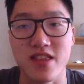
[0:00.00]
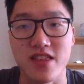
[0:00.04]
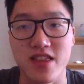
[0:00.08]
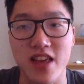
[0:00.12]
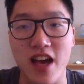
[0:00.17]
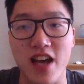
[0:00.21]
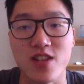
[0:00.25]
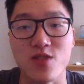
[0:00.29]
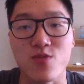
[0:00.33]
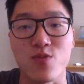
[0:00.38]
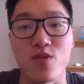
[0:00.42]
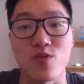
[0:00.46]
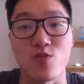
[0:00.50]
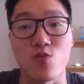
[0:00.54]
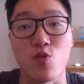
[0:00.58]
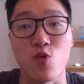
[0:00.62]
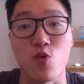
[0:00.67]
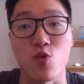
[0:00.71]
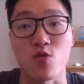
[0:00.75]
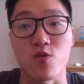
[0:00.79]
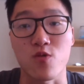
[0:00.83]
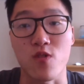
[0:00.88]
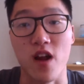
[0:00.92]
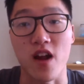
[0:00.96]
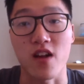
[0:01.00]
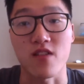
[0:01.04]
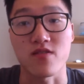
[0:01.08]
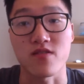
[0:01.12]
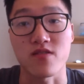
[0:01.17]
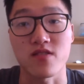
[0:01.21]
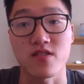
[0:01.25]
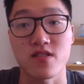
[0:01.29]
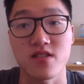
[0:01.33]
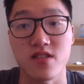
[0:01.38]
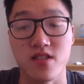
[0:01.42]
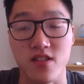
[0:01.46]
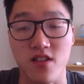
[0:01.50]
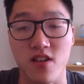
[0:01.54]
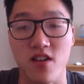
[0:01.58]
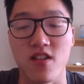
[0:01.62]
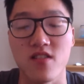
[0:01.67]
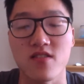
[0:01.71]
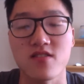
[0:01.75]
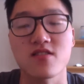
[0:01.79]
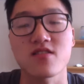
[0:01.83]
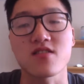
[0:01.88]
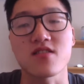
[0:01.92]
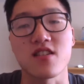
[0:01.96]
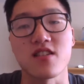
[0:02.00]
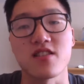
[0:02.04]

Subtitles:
that's when ward round starts,